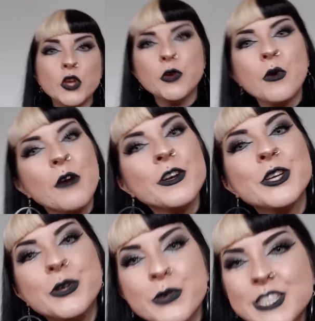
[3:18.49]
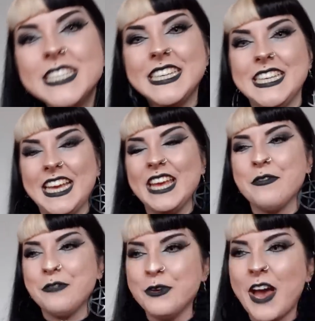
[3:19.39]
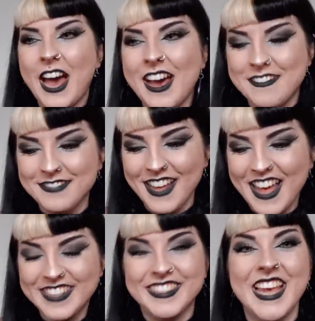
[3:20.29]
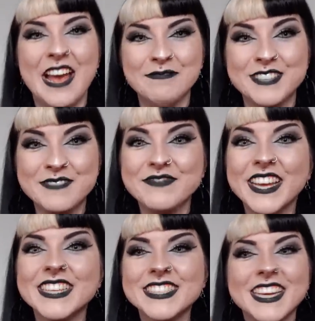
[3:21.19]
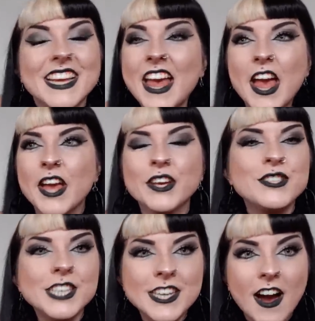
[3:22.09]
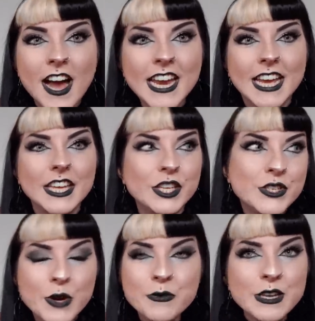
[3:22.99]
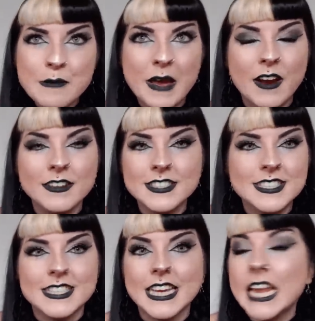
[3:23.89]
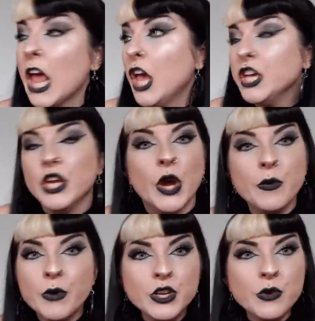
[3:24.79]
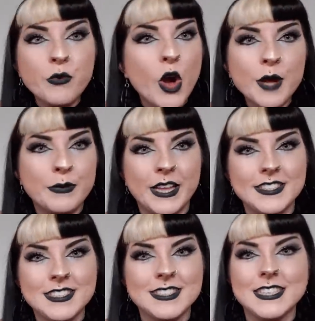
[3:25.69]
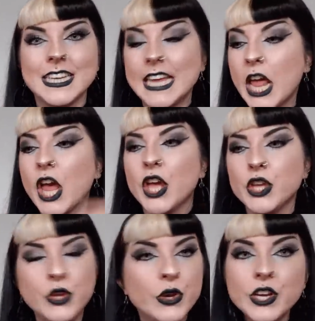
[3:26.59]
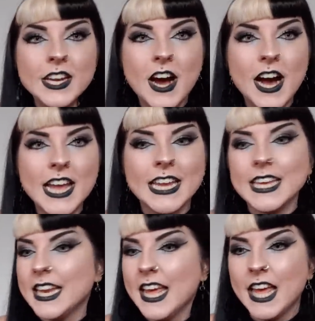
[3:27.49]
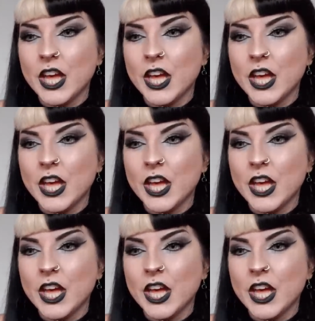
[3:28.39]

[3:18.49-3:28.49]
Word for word: You are a goodie if you have a septum piercing because you can hide it. You don't want your parents to see it. You don't want your workplace to see it. You can hide it.